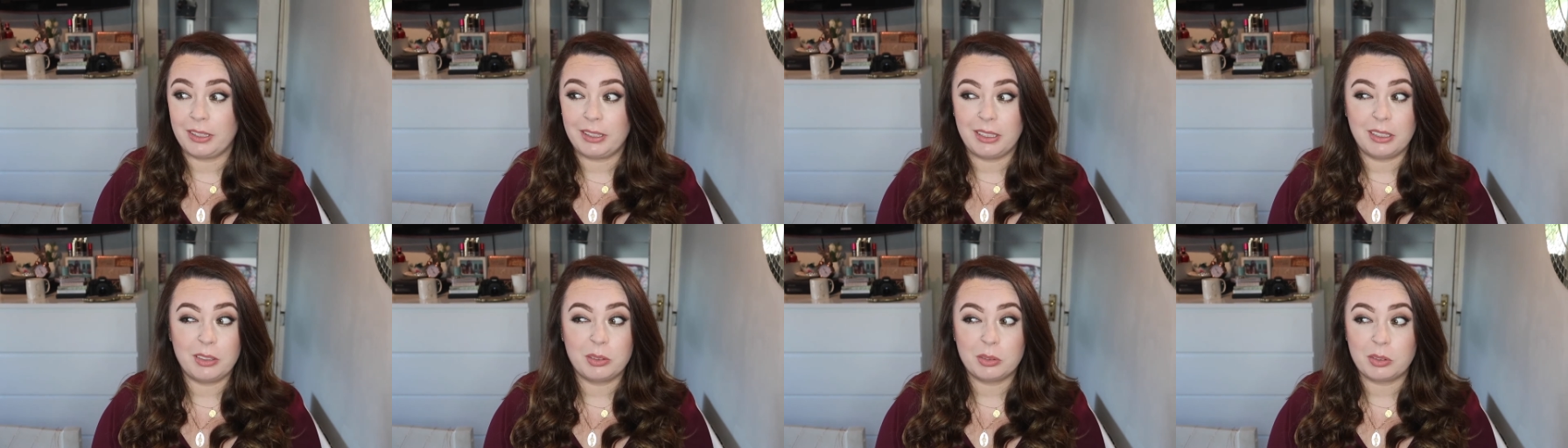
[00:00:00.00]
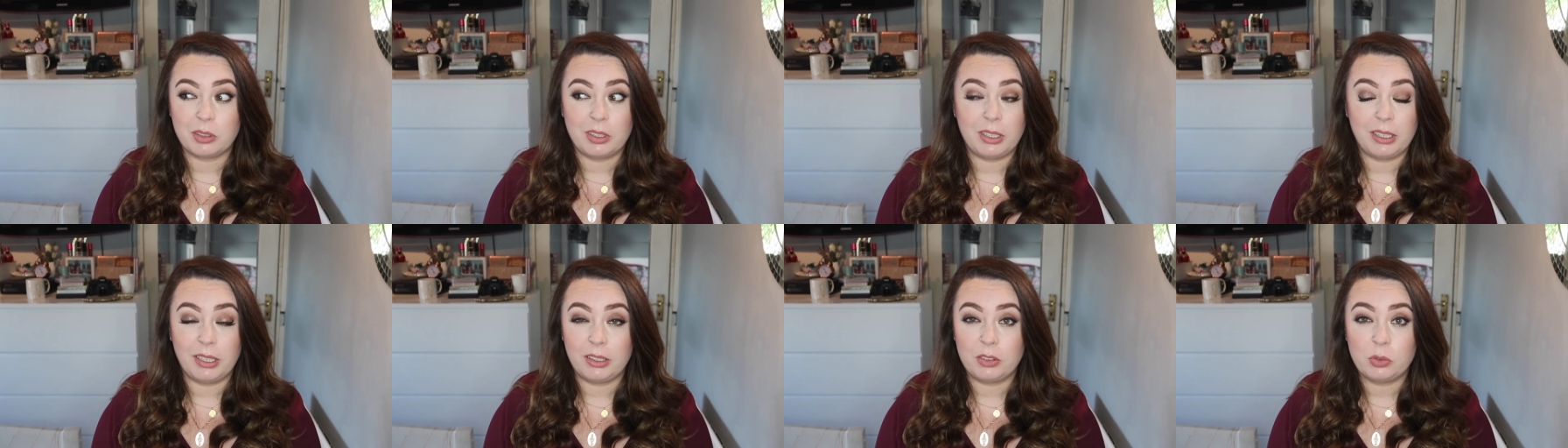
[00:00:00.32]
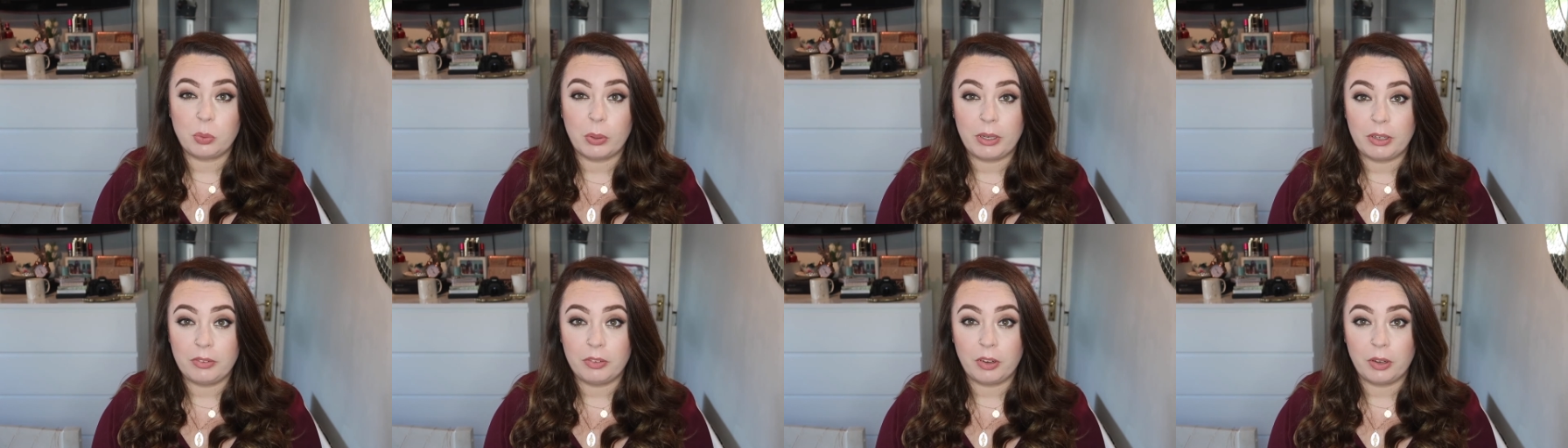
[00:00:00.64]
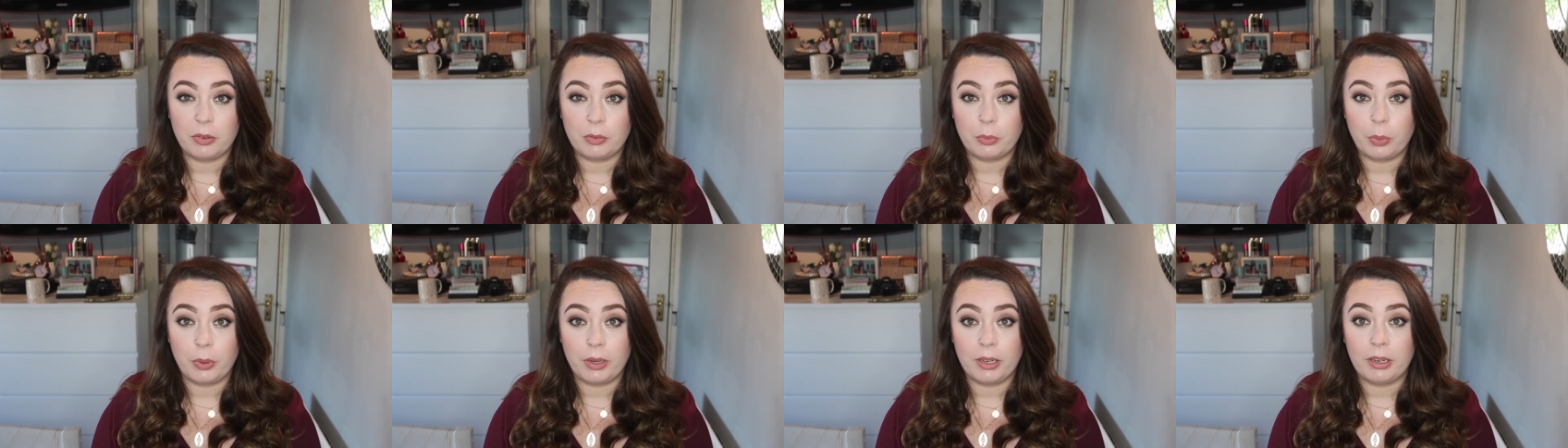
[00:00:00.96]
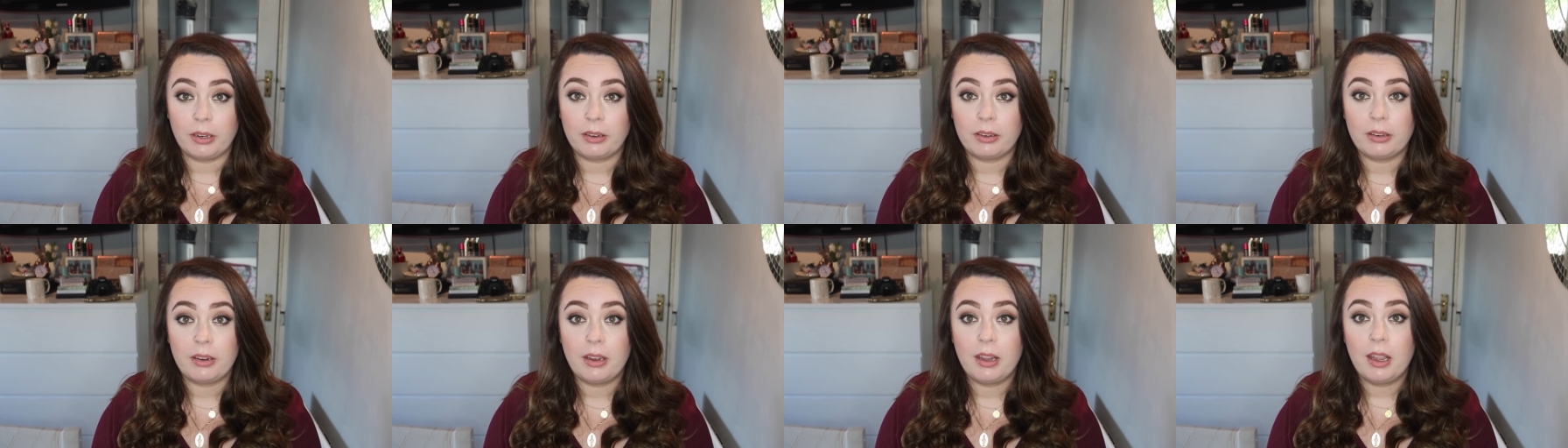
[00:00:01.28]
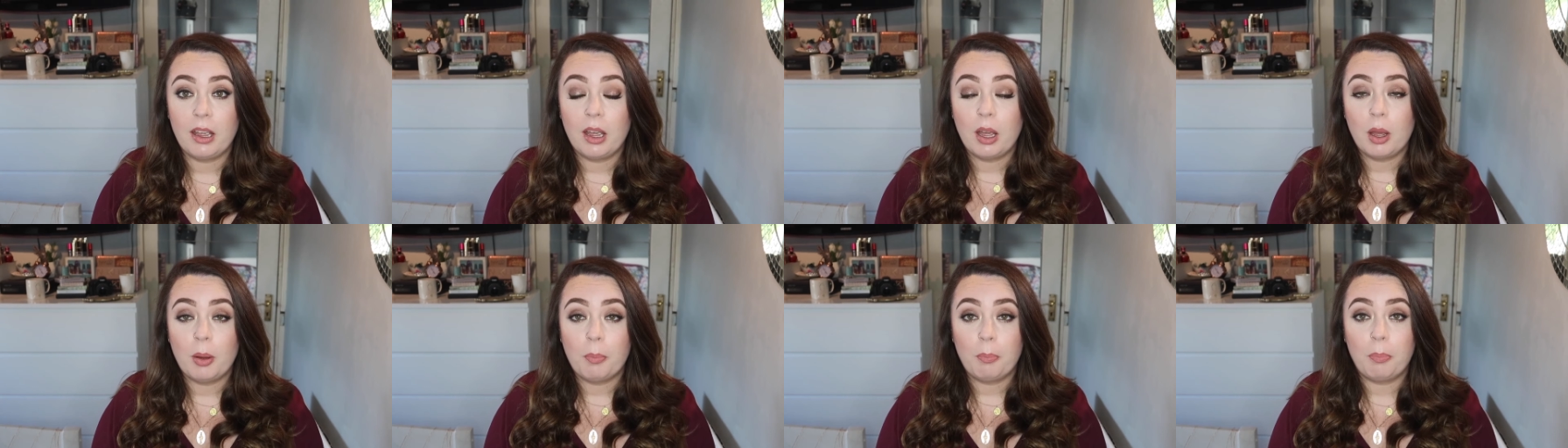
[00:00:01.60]
I think it was only like twenty-five quid,
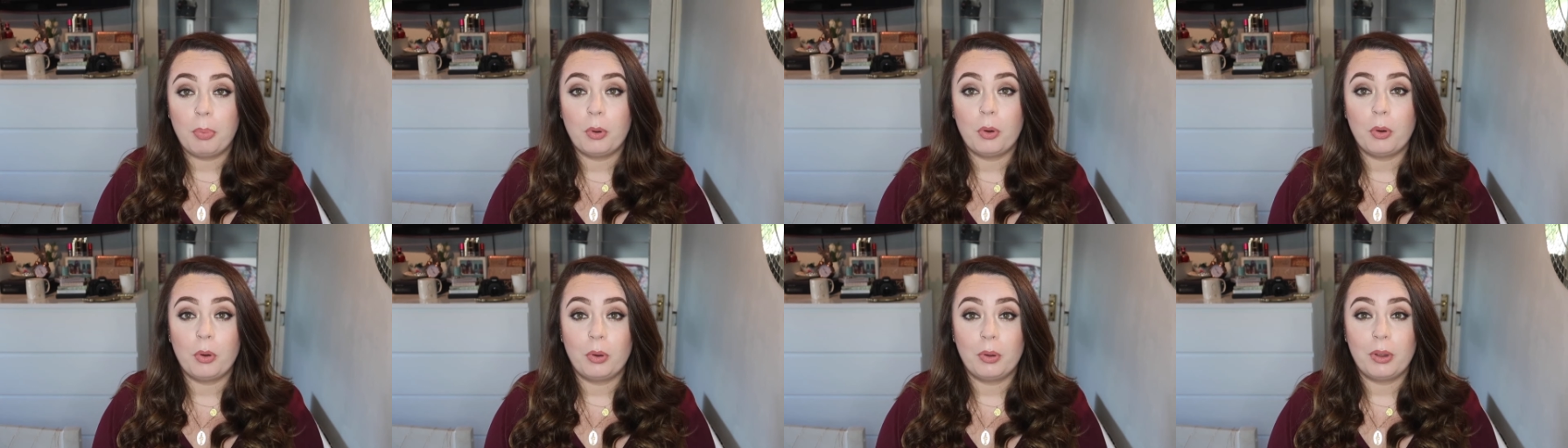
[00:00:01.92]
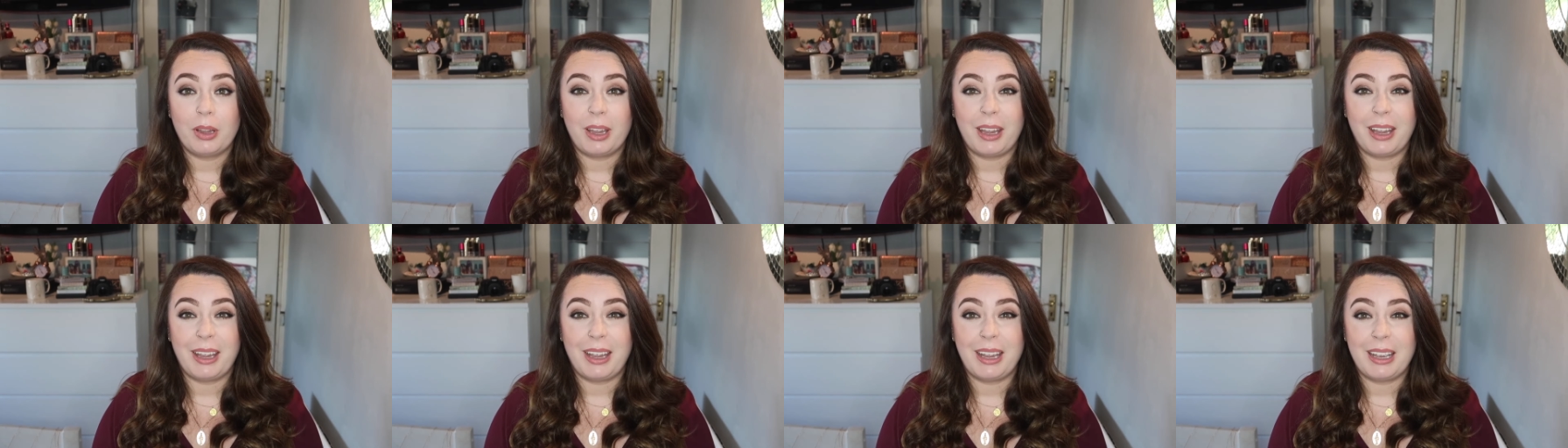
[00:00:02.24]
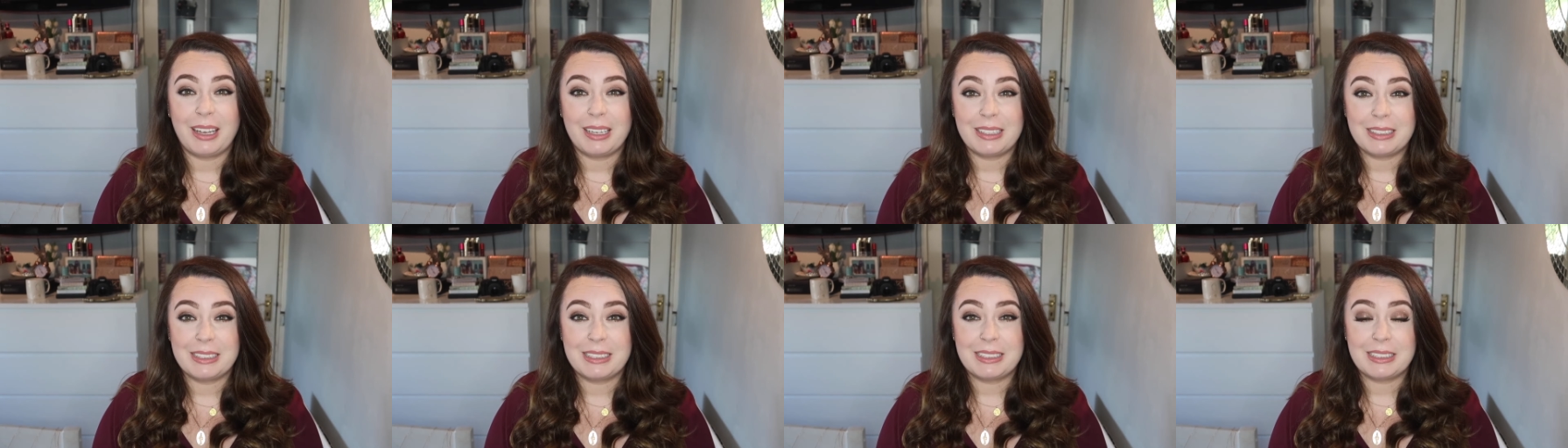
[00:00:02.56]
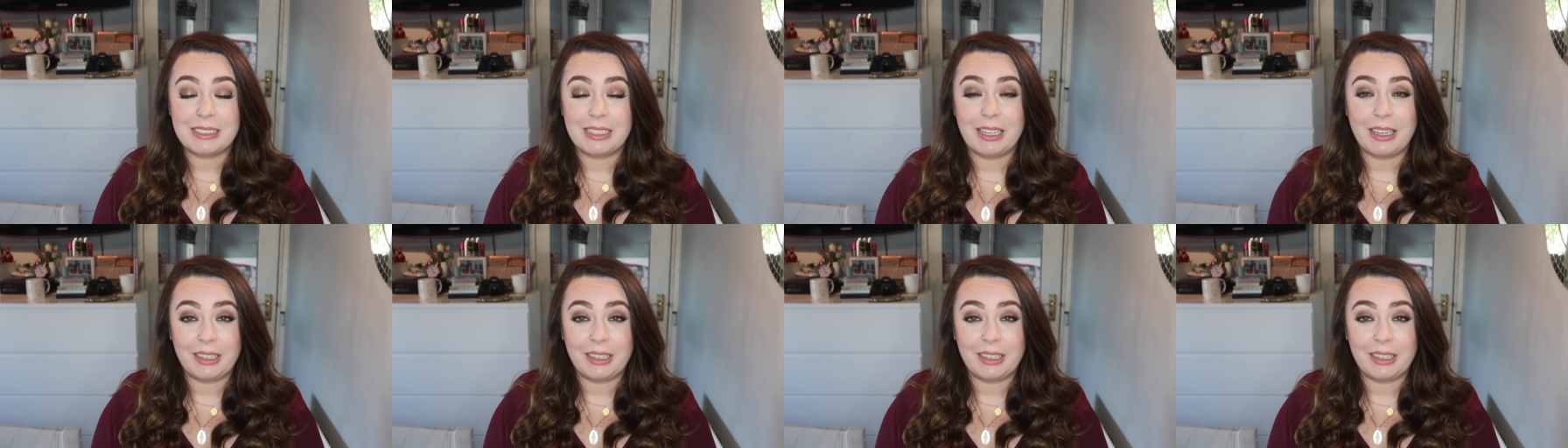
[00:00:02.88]
but it had,